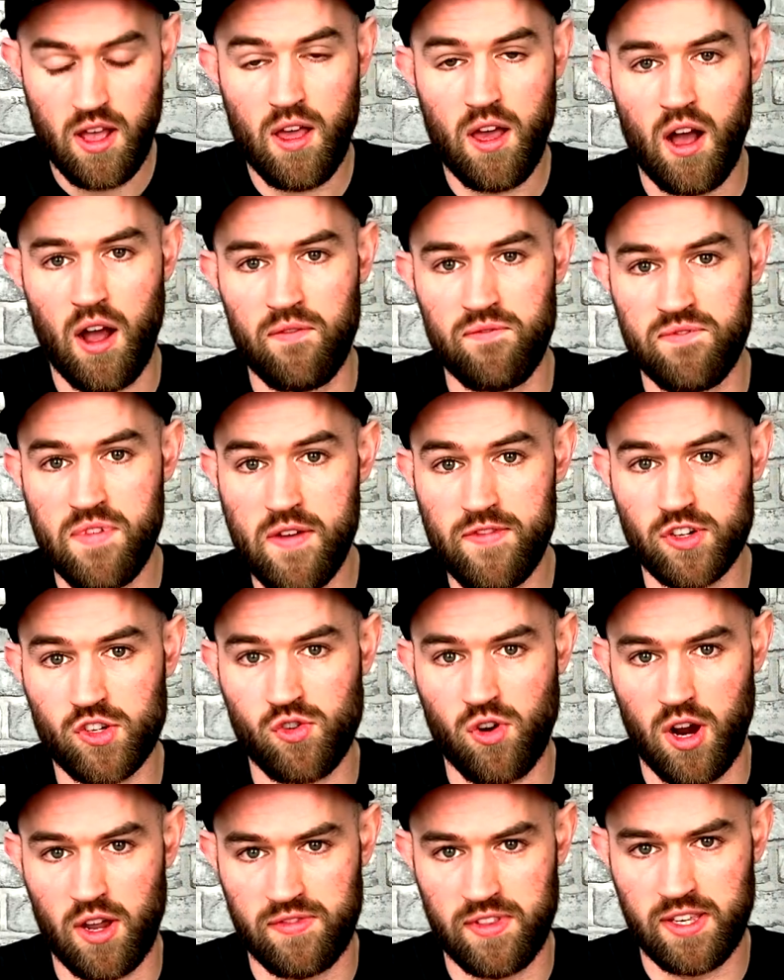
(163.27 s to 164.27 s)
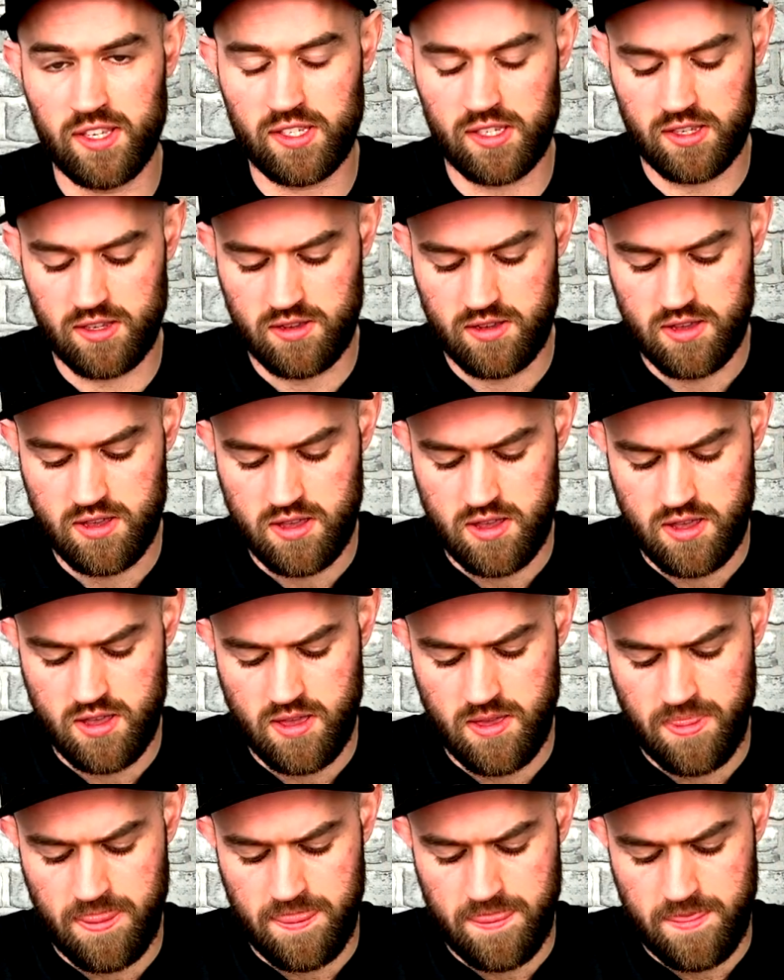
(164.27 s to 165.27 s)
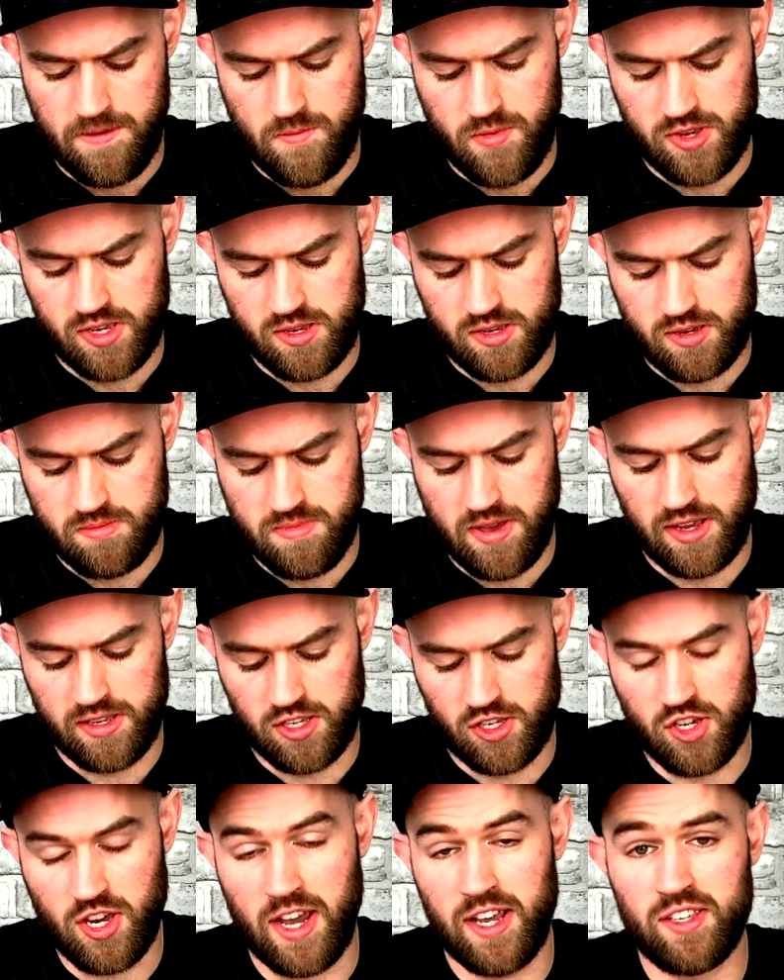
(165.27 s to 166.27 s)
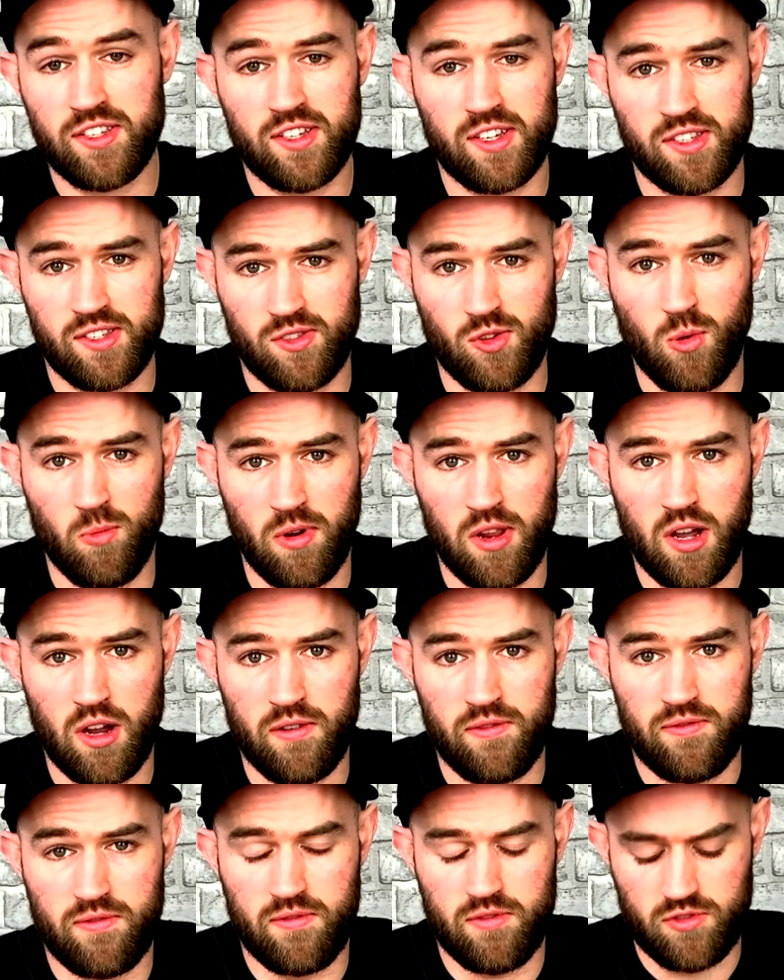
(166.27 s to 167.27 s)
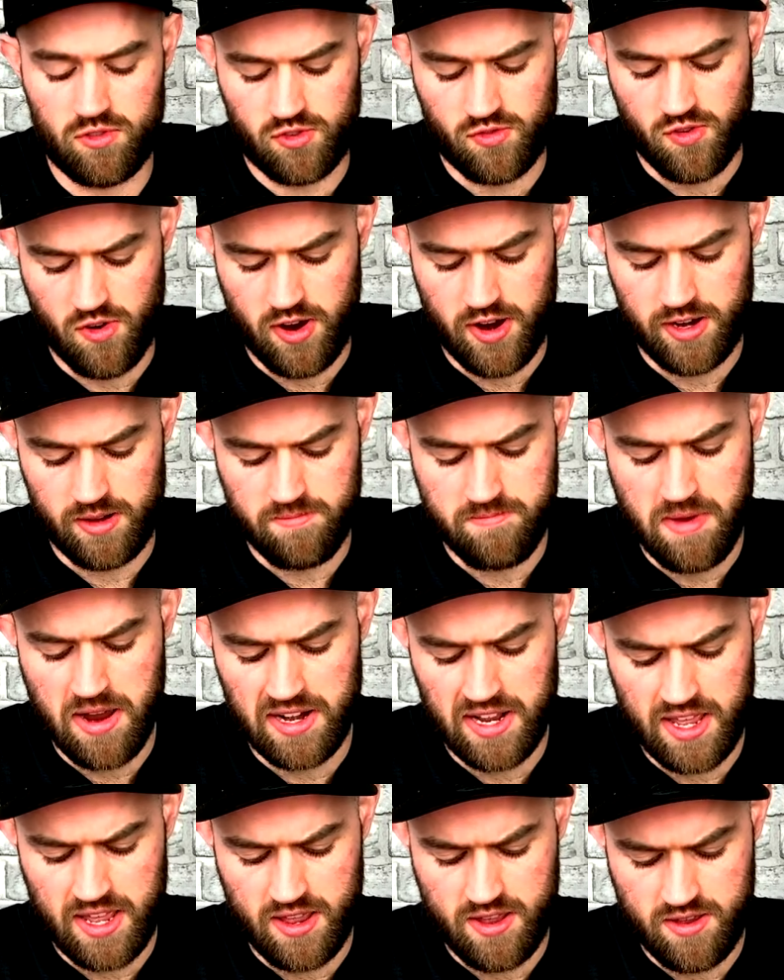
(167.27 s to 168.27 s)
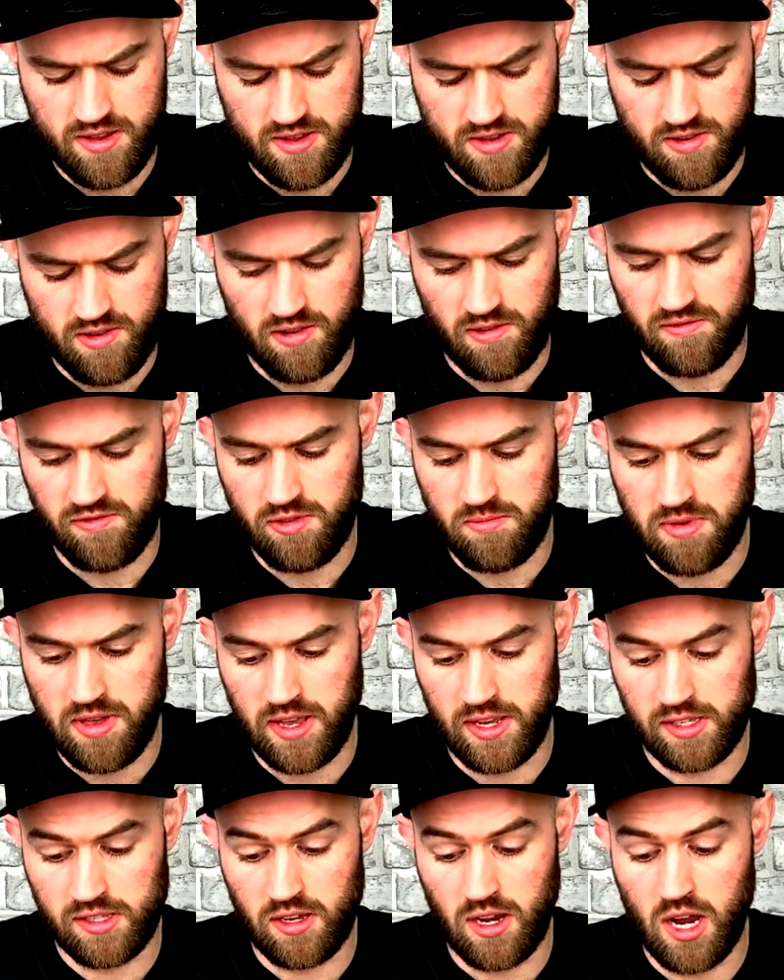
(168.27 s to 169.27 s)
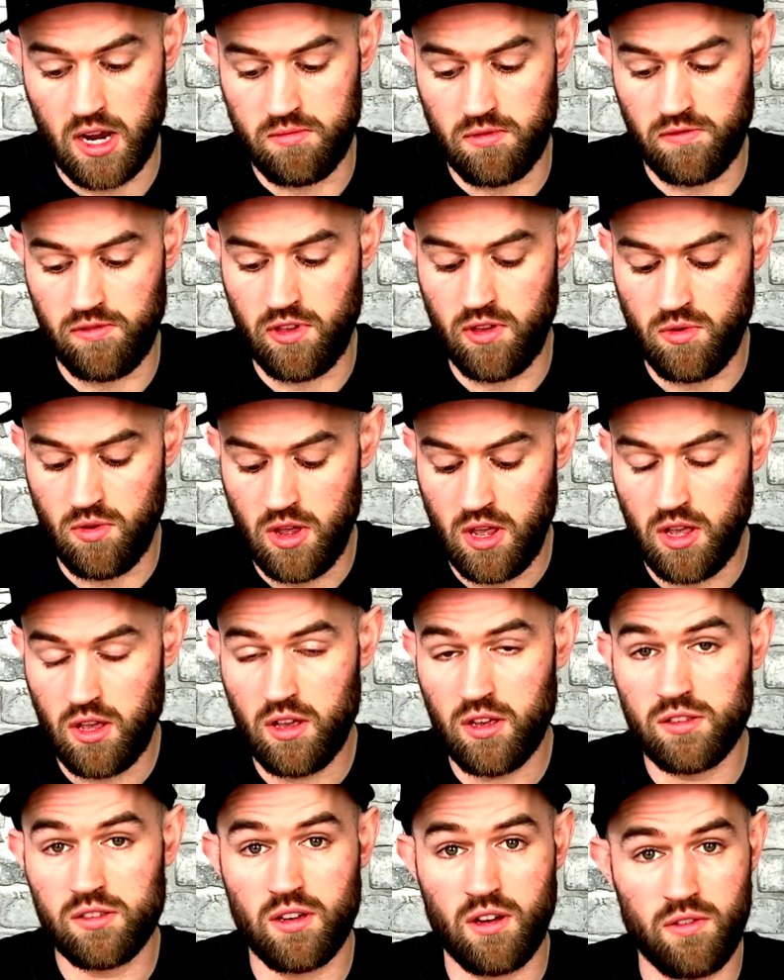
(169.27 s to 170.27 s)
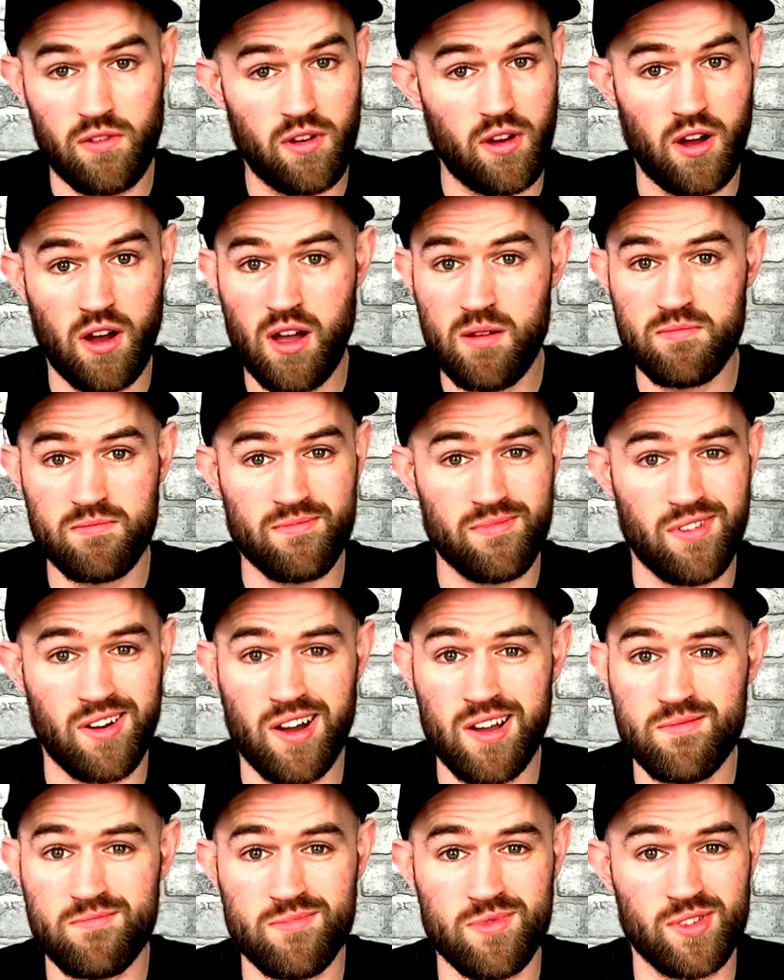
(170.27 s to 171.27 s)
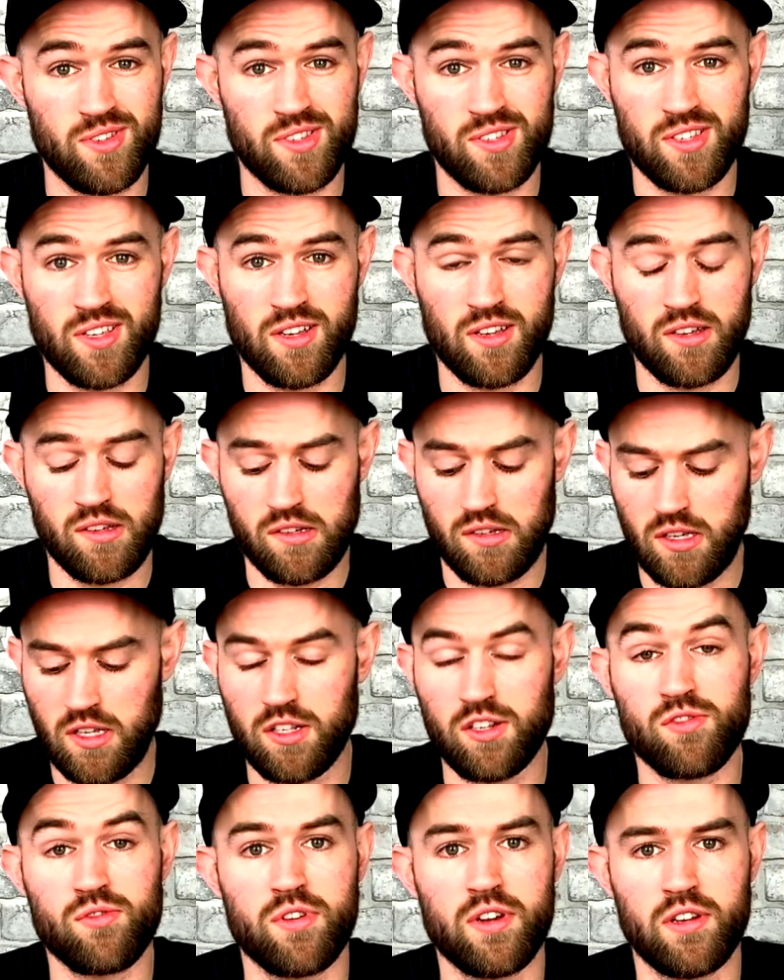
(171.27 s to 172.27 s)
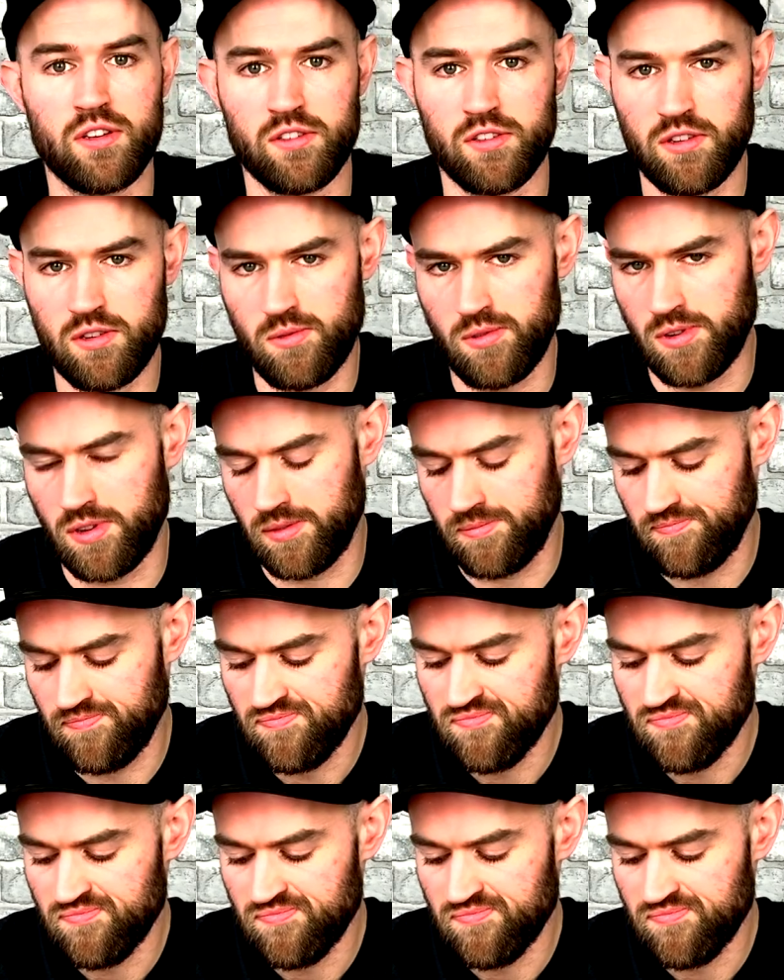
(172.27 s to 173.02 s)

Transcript: I've never tried this, which makes a change because normally I've tried many of the beers that I review. So I'm as intrigued as you are.